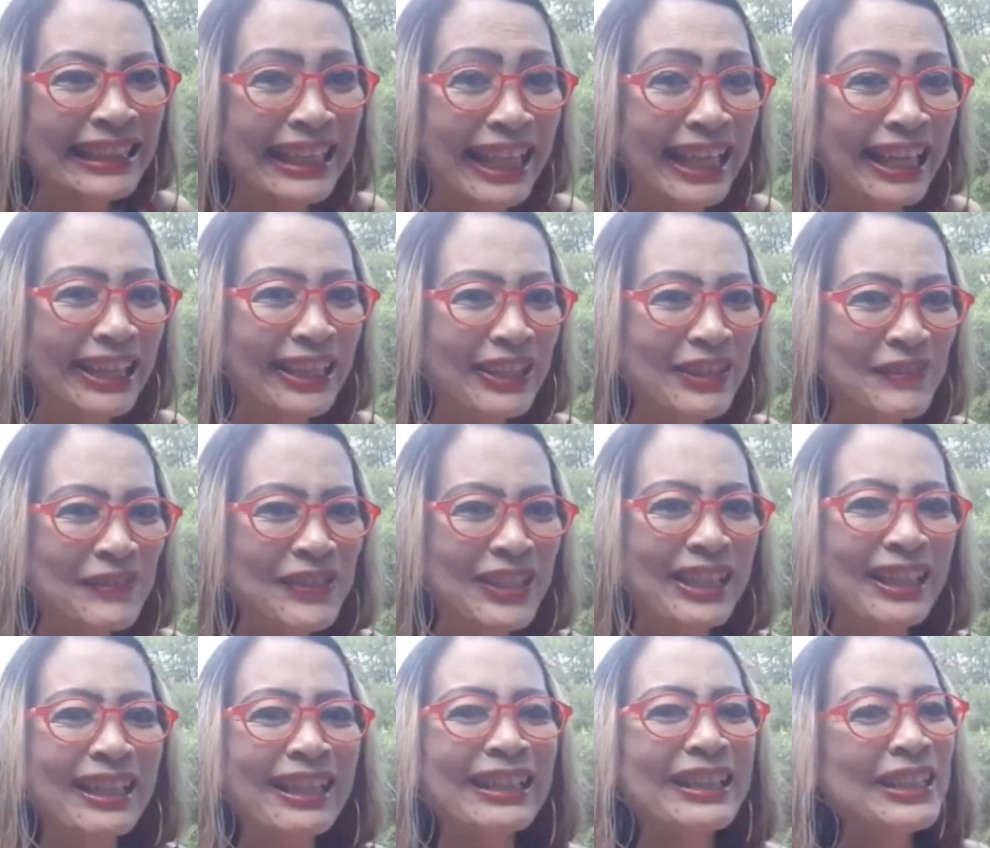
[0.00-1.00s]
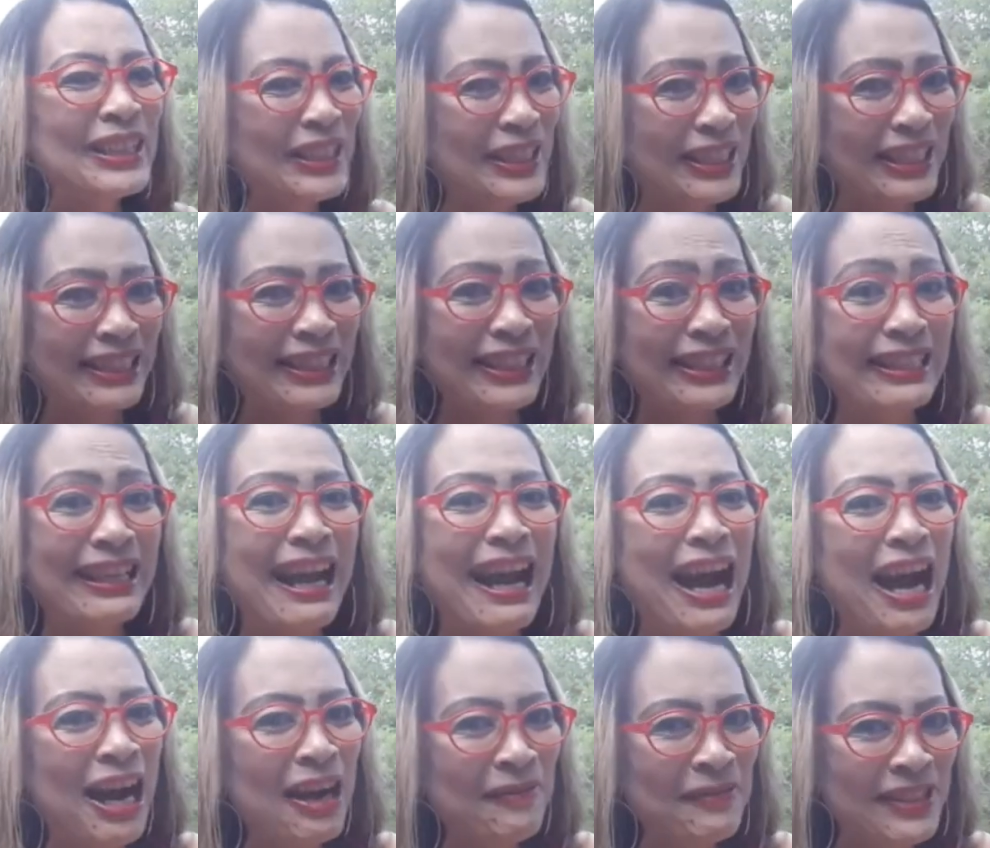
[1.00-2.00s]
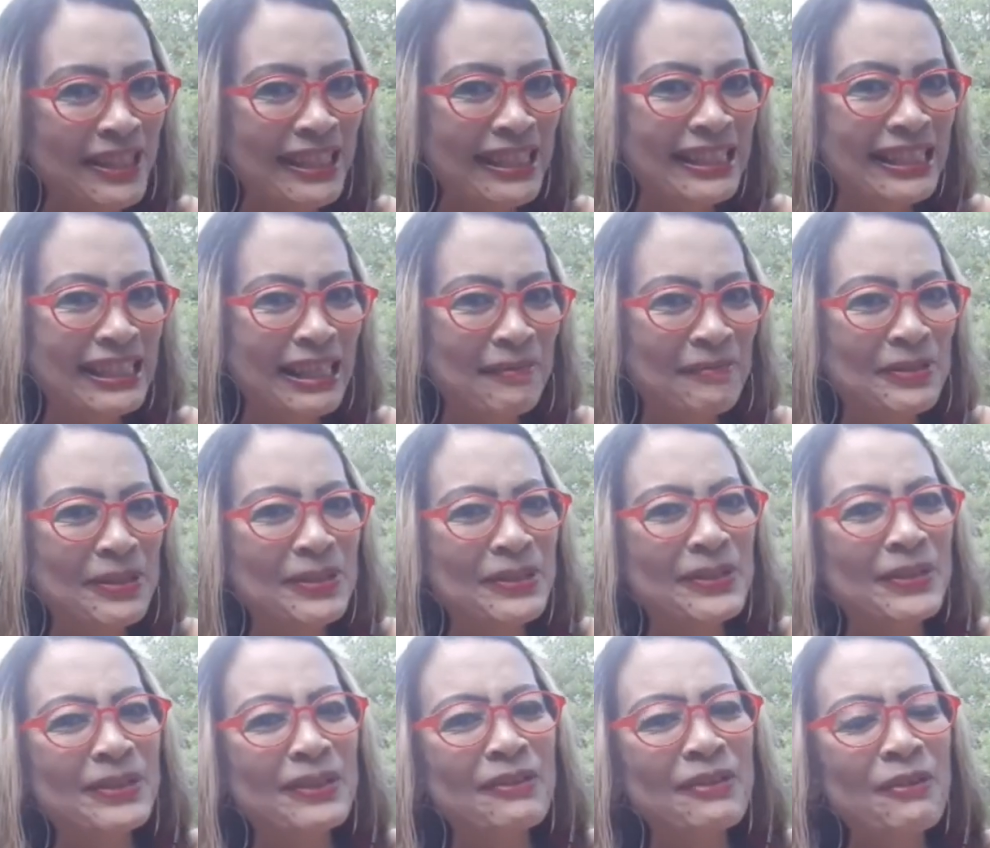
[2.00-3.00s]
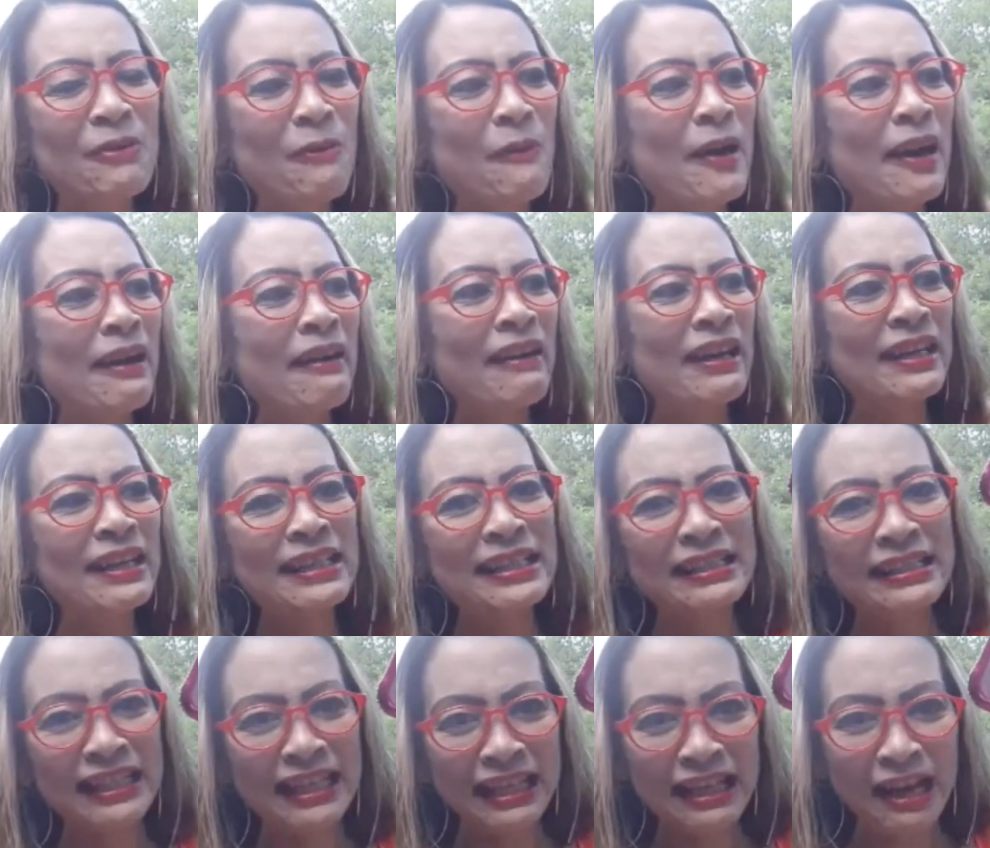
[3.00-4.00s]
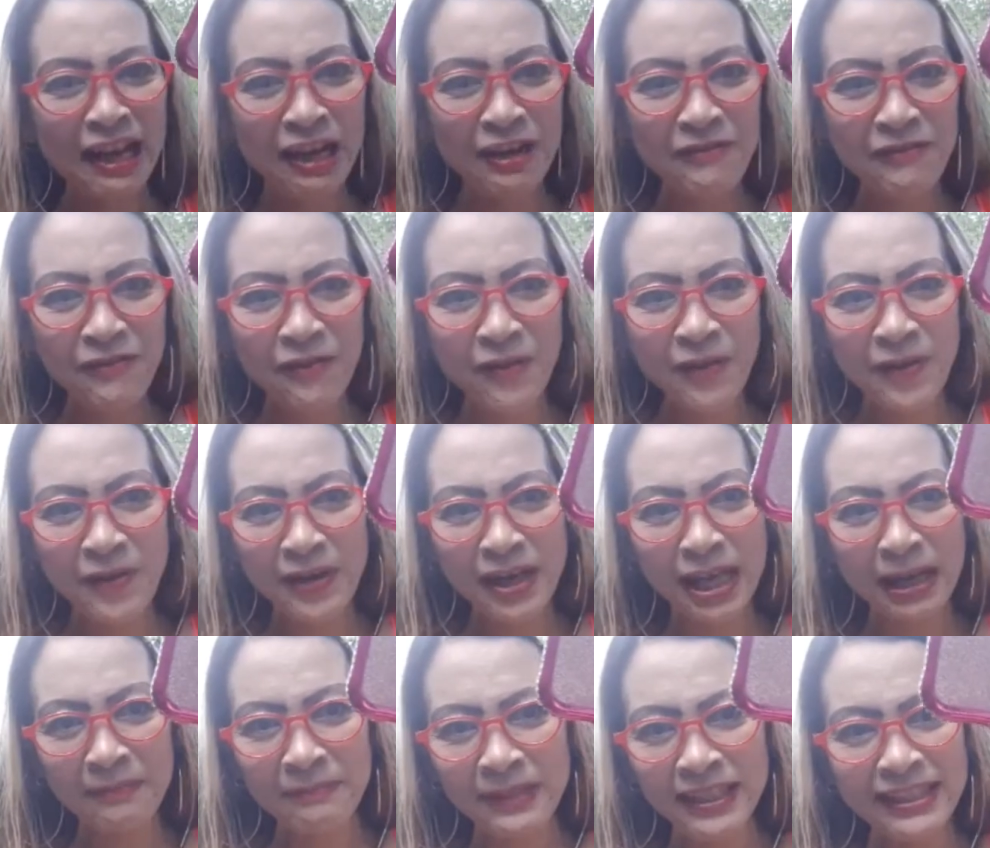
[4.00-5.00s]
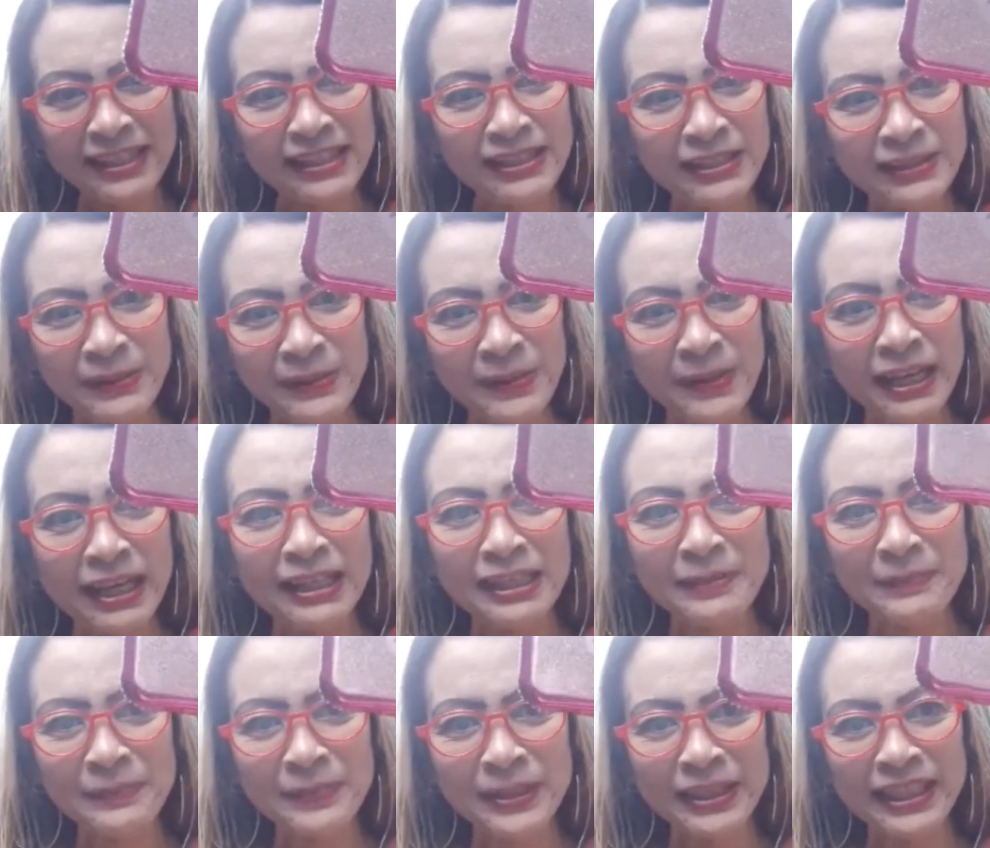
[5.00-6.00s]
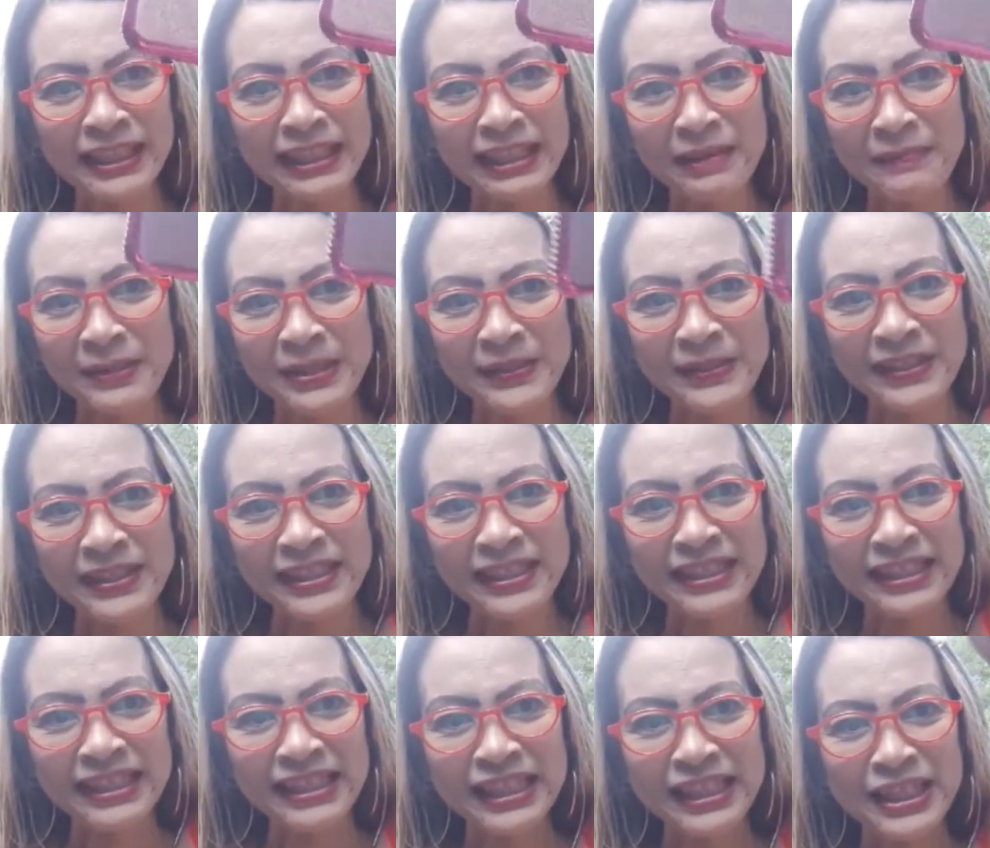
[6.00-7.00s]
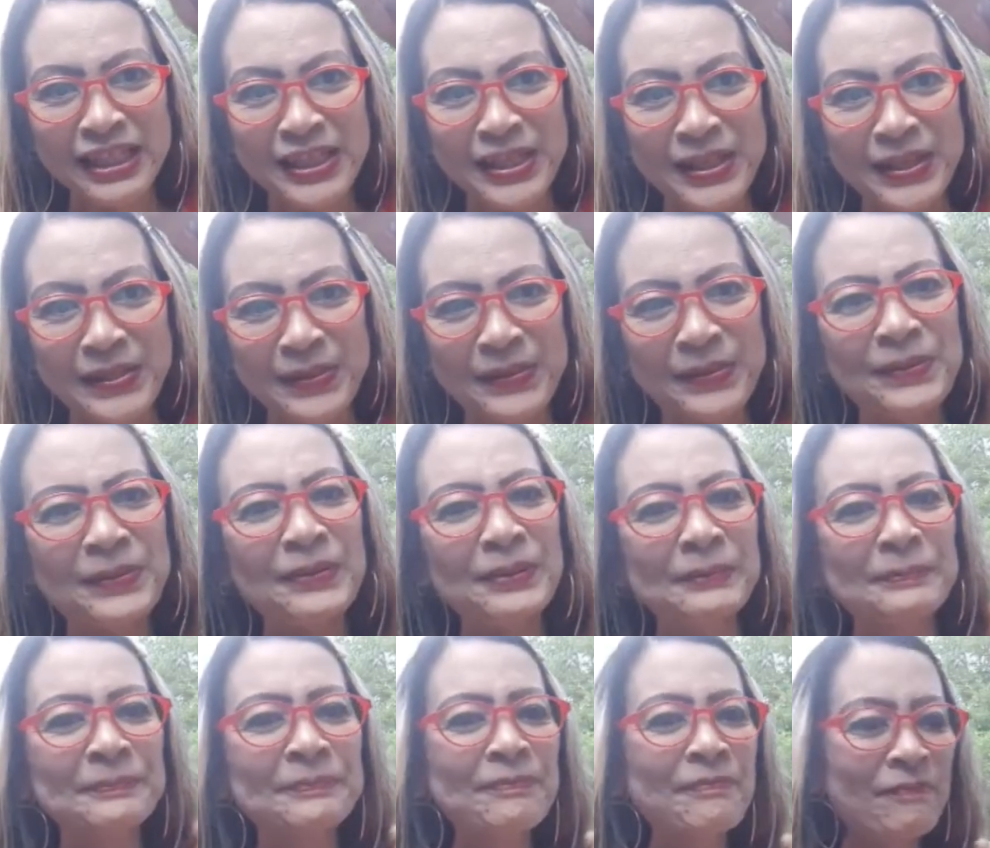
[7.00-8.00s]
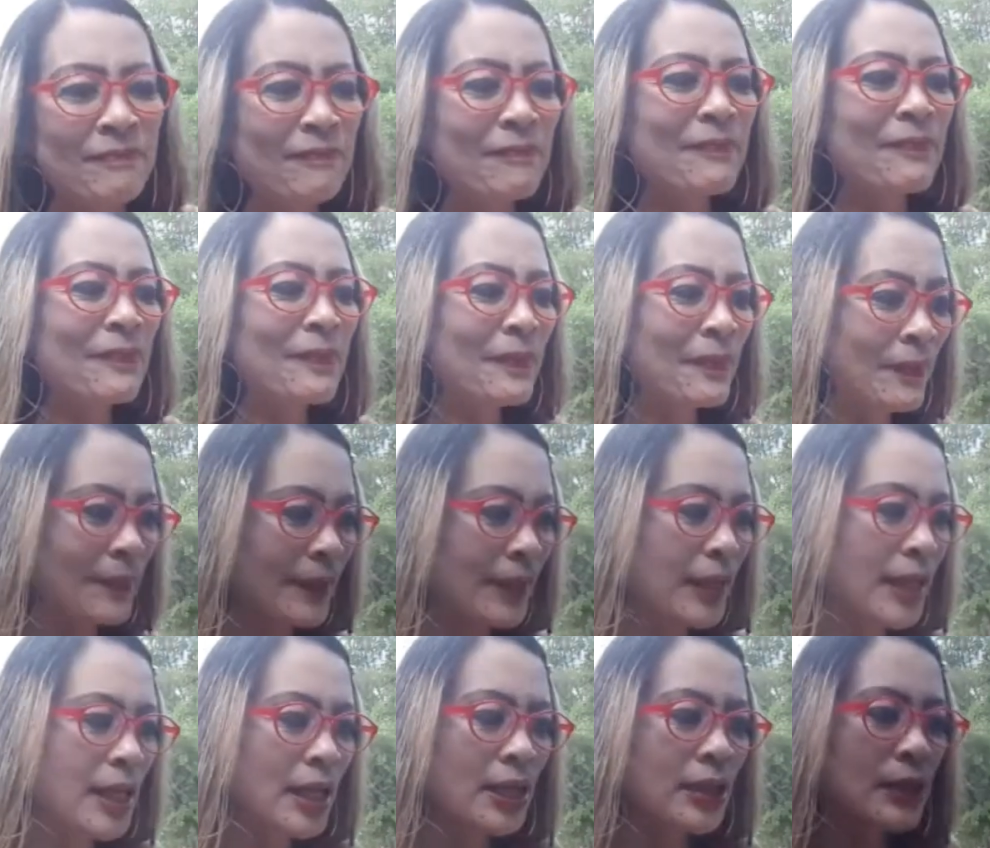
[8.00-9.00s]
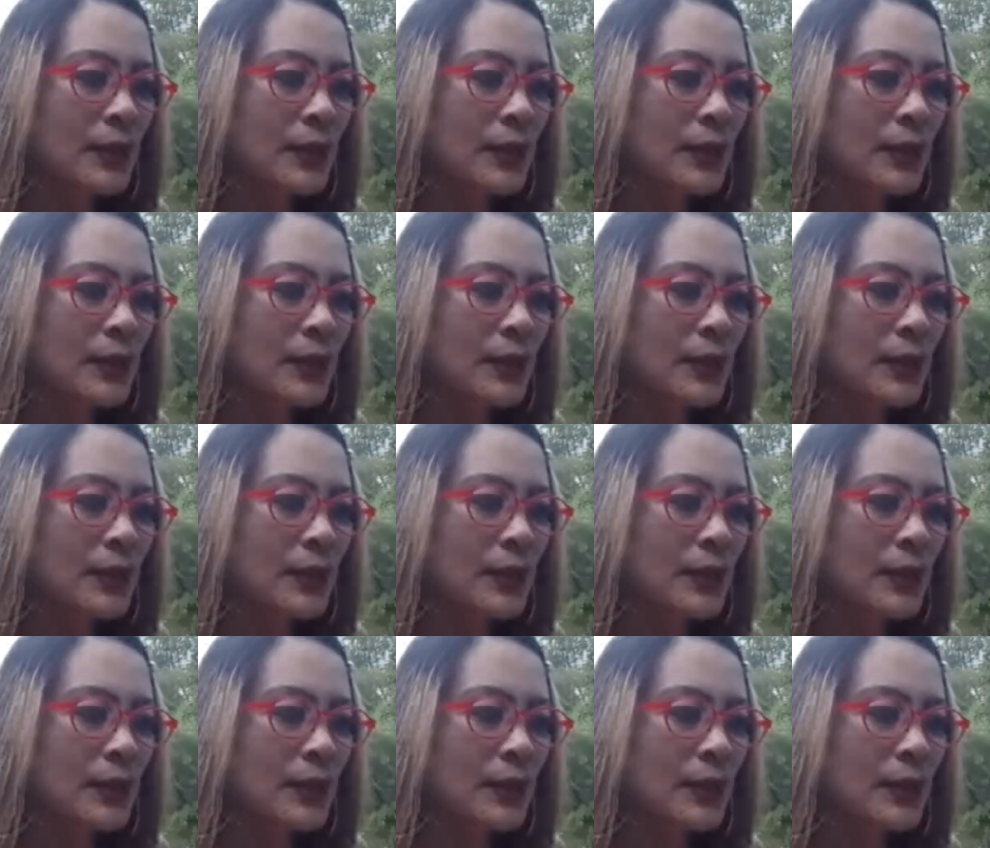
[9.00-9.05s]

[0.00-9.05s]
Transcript: yeah, I love the the apps in Samsung. Whereas in iPhone, I'm not so expert. Yeah, because this is new. Mm-hmm.